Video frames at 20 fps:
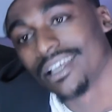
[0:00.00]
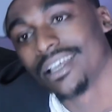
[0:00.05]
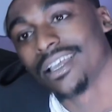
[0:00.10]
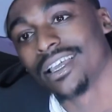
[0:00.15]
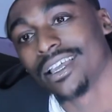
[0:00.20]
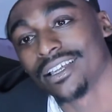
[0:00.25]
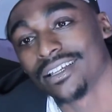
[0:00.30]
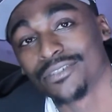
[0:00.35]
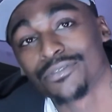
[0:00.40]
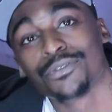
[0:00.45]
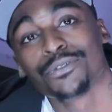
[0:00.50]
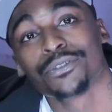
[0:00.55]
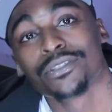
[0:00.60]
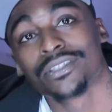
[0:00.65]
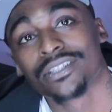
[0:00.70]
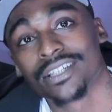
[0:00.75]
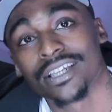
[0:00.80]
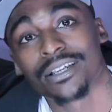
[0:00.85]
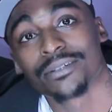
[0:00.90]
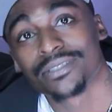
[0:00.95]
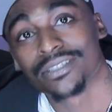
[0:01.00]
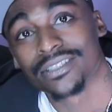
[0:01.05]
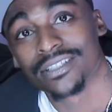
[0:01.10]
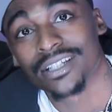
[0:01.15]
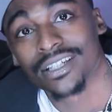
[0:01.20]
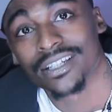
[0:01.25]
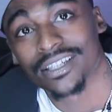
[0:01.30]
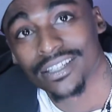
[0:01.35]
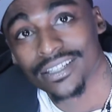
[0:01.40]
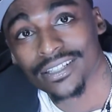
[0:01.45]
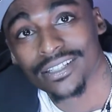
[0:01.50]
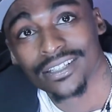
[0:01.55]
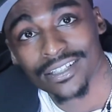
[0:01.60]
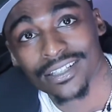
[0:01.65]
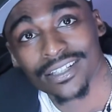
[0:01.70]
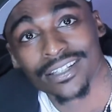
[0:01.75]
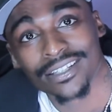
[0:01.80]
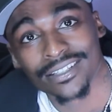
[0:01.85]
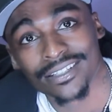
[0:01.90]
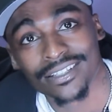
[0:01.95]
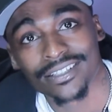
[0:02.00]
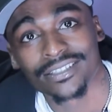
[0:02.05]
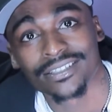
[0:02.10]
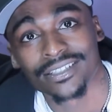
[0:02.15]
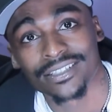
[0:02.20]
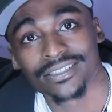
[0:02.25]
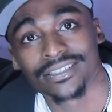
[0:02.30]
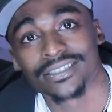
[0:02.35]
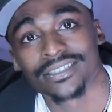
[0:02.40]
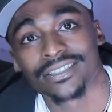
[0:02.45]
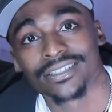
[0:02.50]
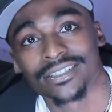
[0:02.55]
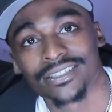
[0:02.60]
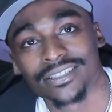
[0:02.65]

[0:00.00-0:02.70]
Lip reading: And if you can capture they like attention, you